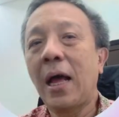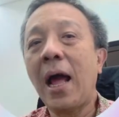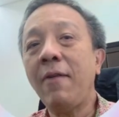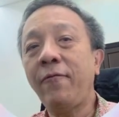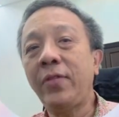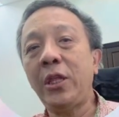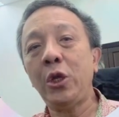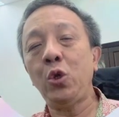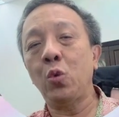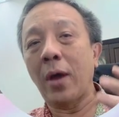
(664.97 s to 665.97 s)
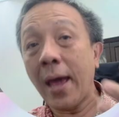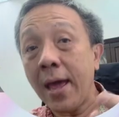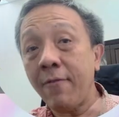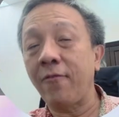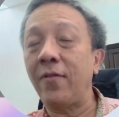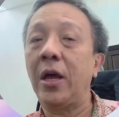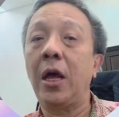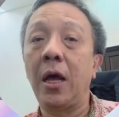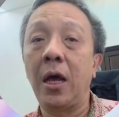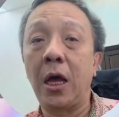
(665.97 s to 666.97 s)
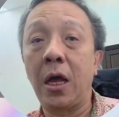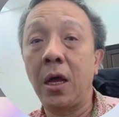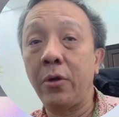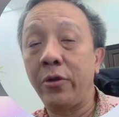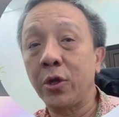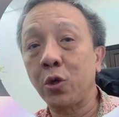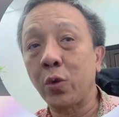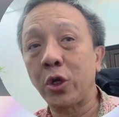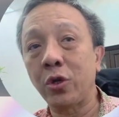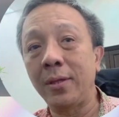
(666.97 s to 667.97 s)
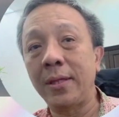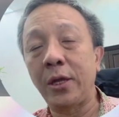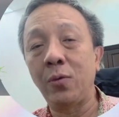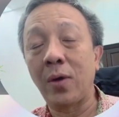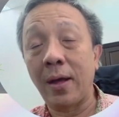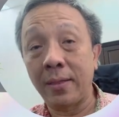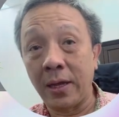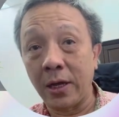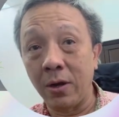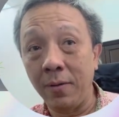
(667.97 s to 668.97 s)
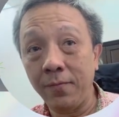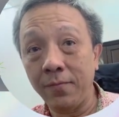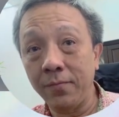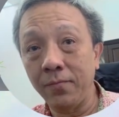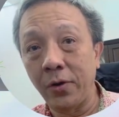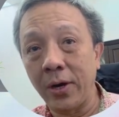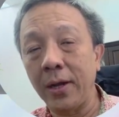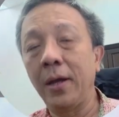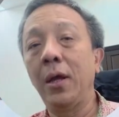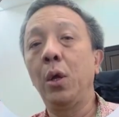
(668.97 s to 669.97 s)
After you have a research question that you are thinking of, all right,